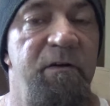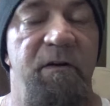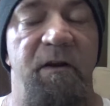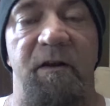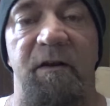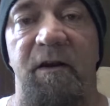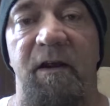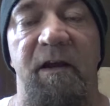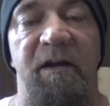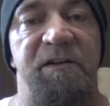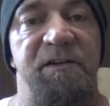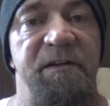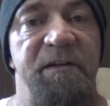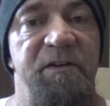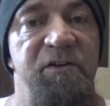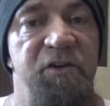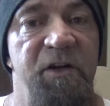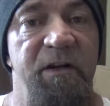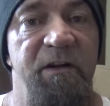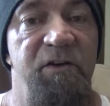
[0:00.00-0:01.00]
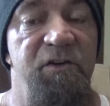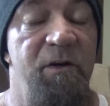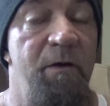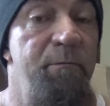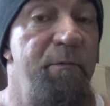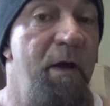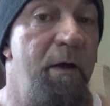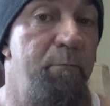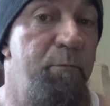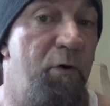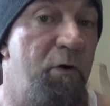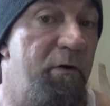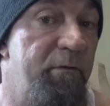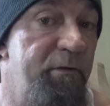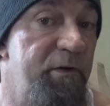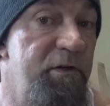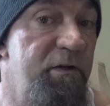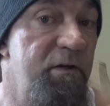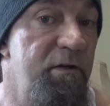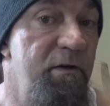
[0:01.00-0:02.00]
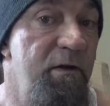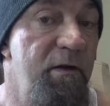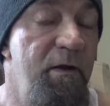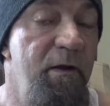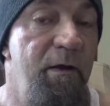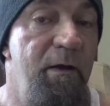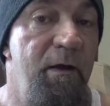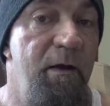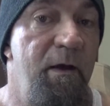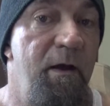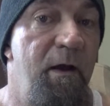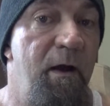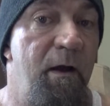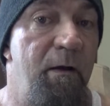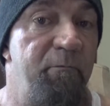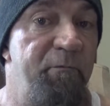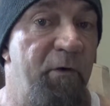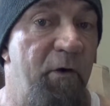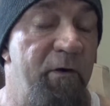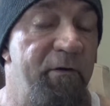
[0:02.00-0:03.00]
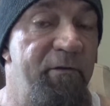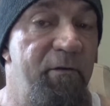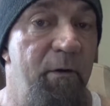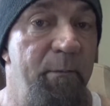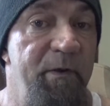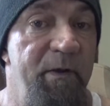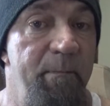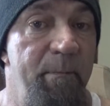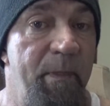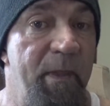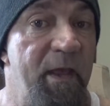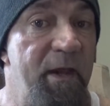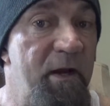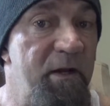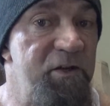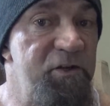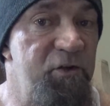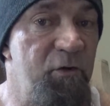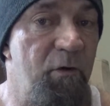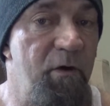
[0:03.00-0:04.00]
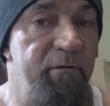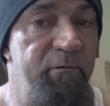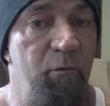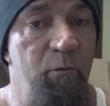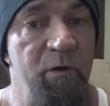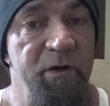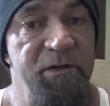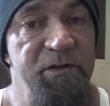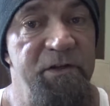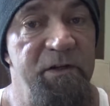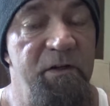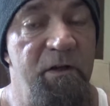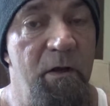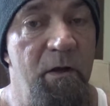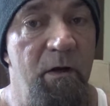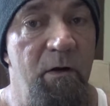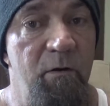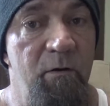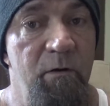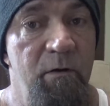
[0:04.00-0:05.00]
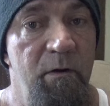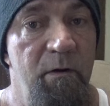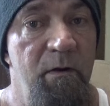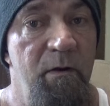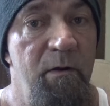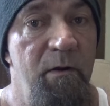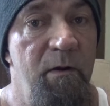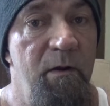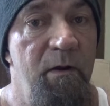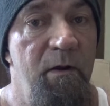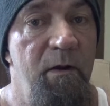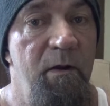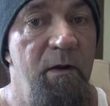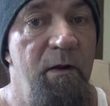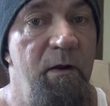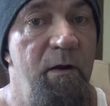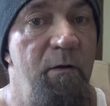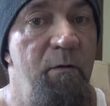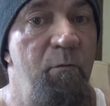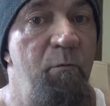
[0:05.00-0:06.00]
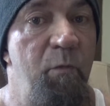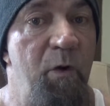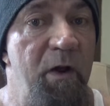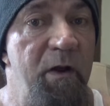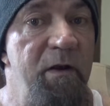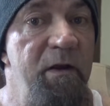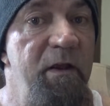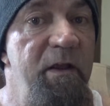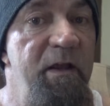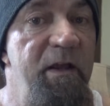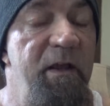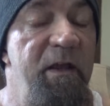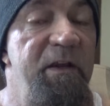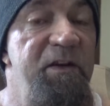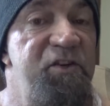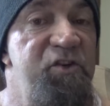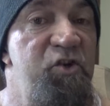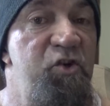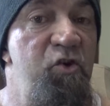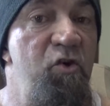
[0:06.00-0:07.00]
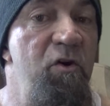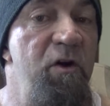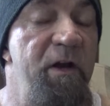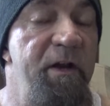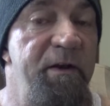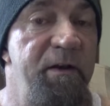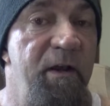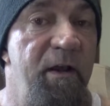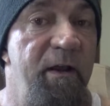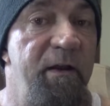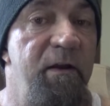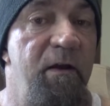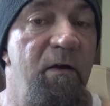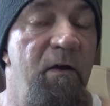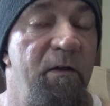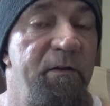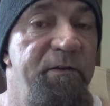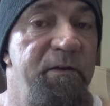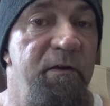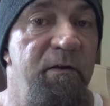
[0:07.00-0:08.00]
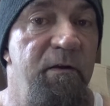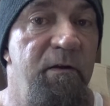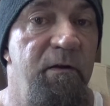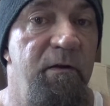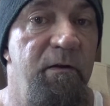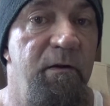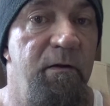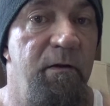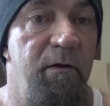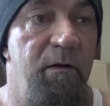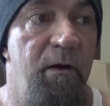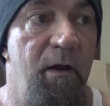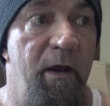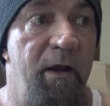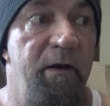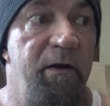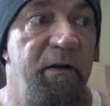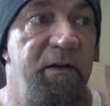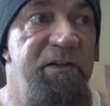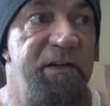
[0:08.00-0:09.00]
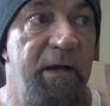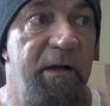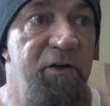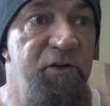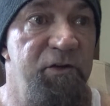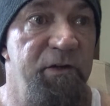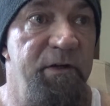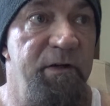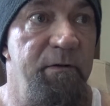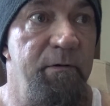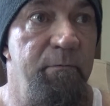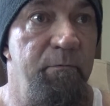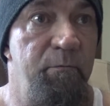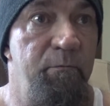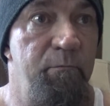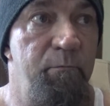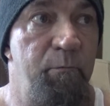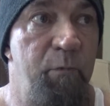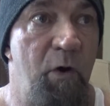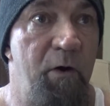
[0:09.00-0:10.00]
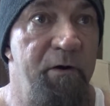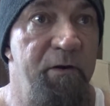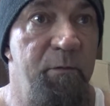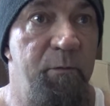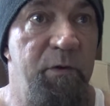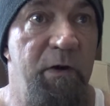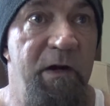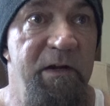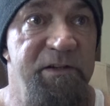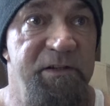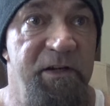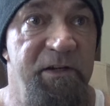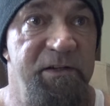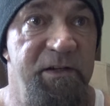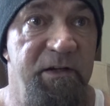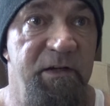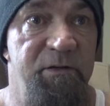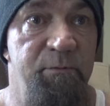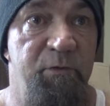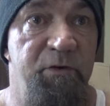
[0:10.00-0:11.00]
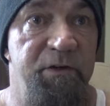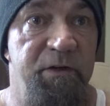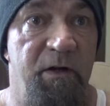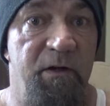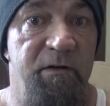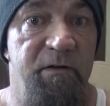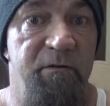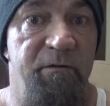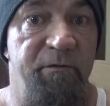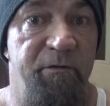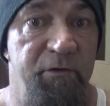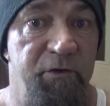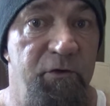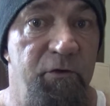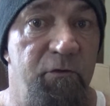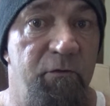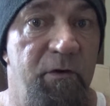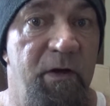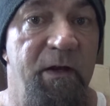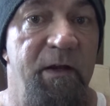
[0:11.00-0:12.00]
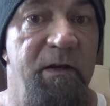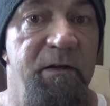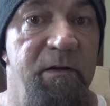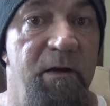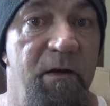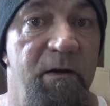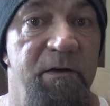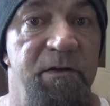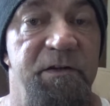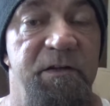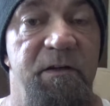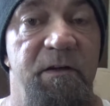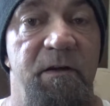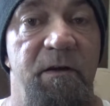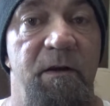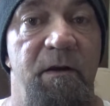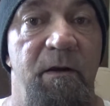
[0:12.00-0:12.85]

an, an excellent change. I'm not perfect. I'm far from it, and I still have a ways to go. But it's good and healthy and it's actually part of the process and it's productive for you to recognize